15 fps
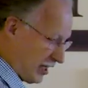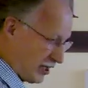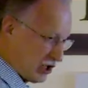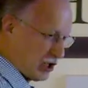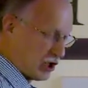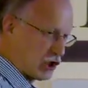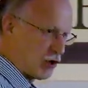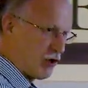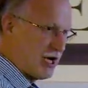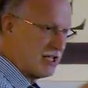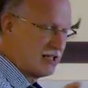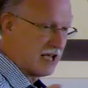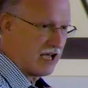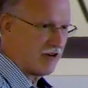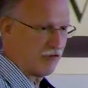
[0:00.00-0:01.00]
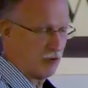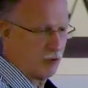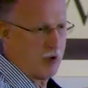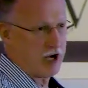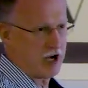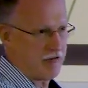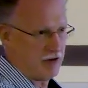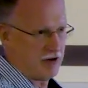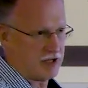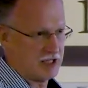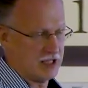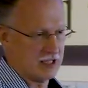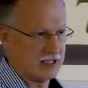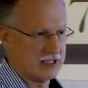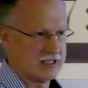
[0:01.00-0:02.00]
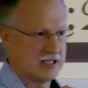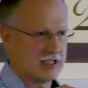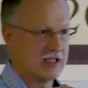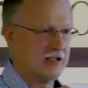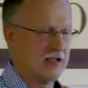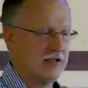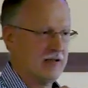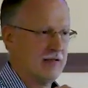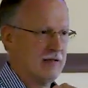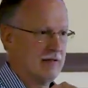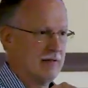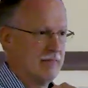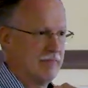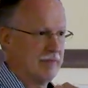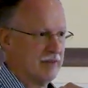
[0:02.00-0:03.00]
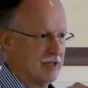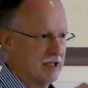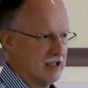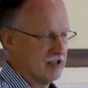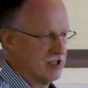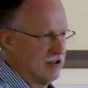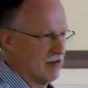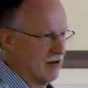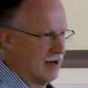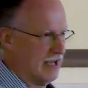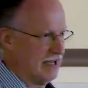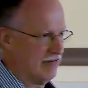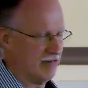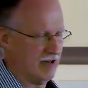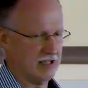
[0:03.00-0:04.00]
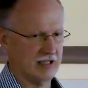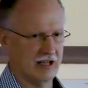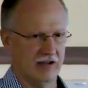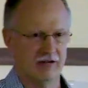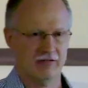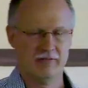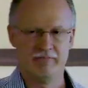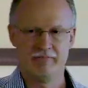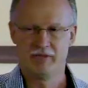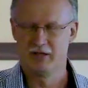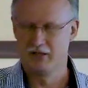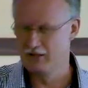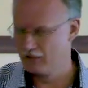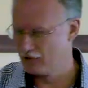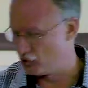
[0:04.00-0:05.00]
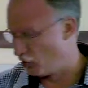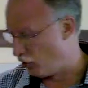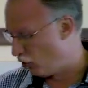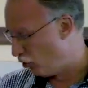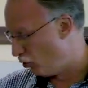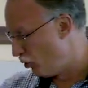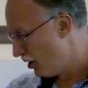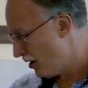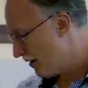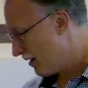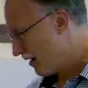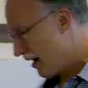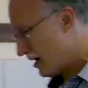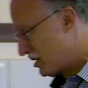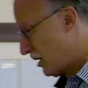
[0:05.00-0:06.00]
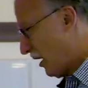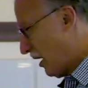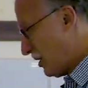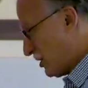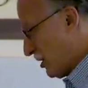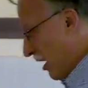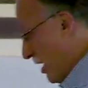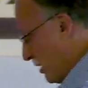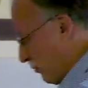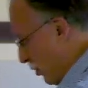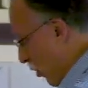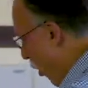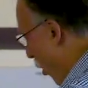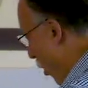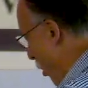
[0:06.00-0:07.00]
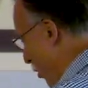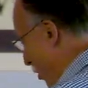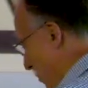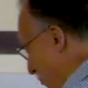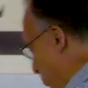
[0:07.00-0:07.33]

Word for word: I'd like you to trade that for whatever it is that is in your life right now. So, as, as, as we all